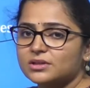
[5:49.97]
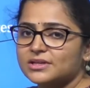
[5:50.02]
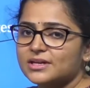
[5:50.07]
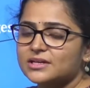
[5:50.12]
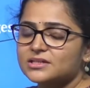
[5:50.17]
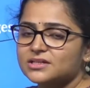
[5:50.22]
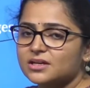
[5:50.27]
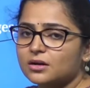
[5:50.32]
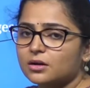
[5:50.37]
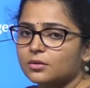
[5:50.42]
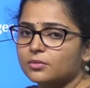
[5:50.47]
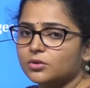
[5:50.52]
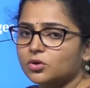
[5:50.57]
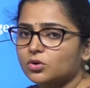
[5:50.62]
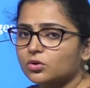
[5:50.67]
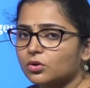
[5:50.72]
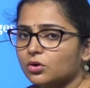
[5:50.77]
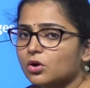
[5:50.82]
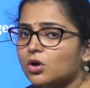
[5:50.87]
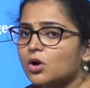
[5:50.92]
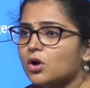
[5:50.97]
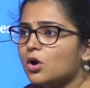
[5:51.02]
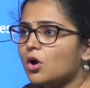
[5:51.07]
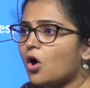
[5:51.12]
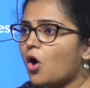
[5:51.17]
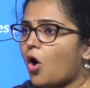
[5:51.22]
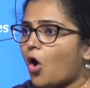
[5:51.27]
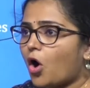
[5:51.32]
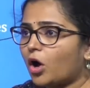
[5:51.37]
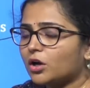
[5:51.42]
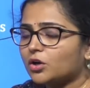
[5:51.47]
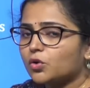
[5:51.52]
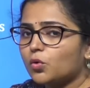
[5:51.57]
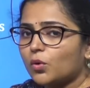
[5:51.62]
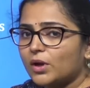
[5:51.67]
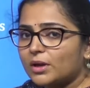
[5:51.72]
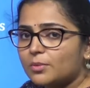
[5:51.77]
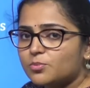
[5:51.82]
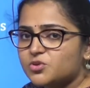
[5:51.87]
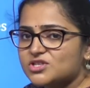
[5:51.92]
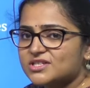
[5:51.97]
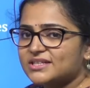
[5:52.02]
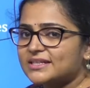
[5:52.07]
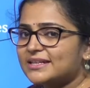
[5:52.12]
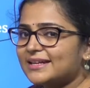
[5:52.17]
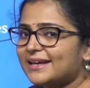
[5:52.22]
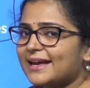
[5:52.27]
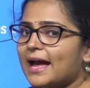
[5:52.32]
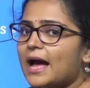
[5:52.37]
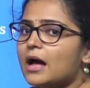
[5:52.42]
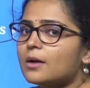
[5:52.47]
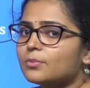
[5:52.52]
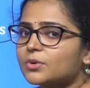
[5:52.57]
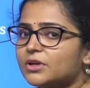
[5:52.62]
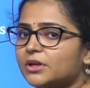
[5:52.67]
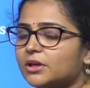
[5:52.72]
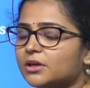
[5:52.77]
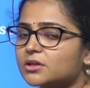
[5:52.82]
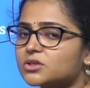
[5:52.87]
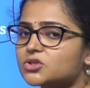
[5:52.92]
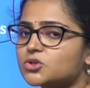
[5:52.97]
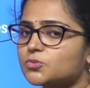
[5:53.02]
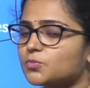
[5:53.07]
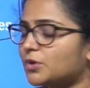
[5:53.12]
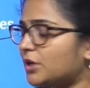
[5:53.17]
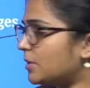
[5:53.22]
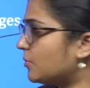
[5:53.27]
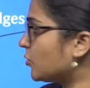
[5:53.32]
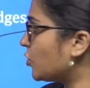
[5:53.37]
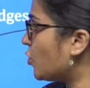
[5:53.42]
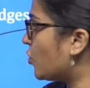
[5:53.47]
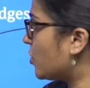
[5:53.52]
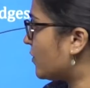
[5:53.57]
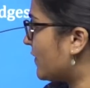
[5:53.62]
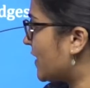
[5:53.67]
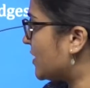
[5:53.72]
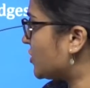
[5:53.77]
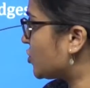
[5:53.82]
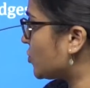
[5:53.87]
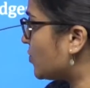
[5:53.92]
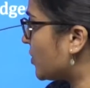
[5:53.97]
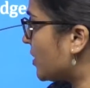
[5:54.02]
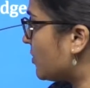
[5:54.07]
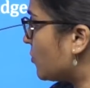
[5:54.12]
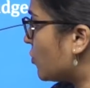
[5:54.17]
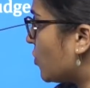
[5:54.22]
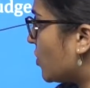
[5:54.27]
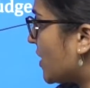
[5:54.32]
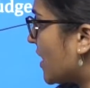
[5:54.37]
there's a ongoing proceeding happening in Supreme Court, where Supreme Court